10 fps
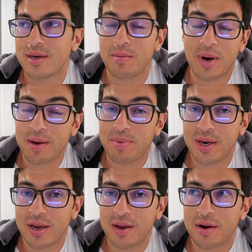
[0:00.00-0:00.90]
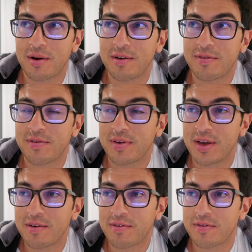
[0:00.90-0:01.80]
in my opinion, you know,
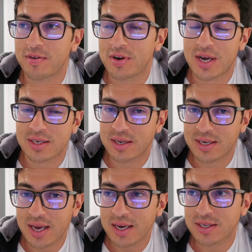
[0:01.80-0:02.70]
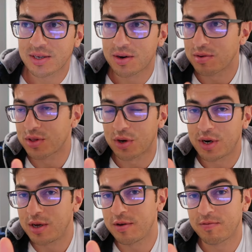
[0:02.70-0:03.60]
if Tesla takes, you know,
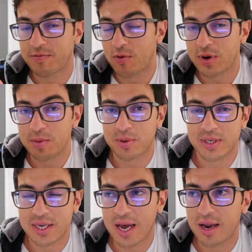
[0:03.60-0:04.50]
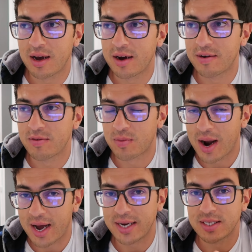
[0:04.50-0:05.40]
30–40% of
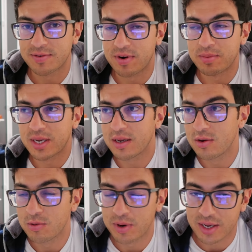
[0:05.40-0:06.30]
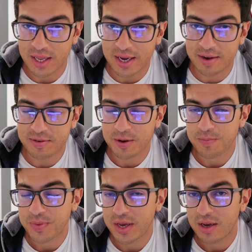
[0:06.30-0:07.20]
rides from Uber and Lyft,
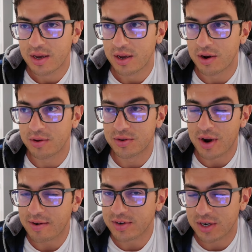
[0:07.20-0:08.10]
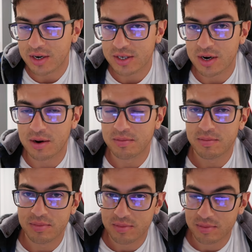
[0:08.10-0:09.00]
you know, the drivers are going to start
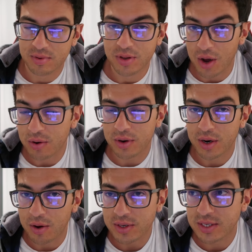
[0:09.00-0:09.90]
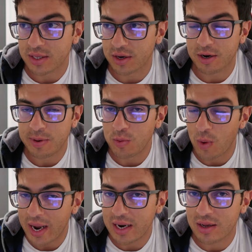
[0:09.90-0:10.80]
noticing they're going to be
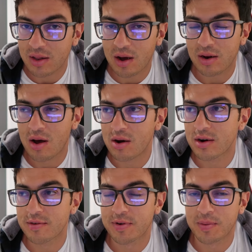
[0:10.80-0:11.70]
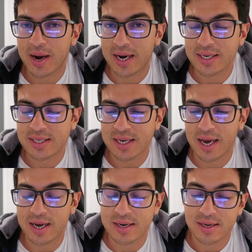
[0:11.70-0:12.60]
waiting a lot longer for rides,
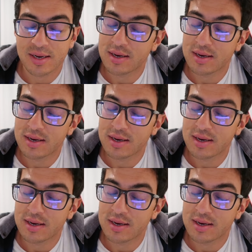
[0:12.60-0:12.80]
and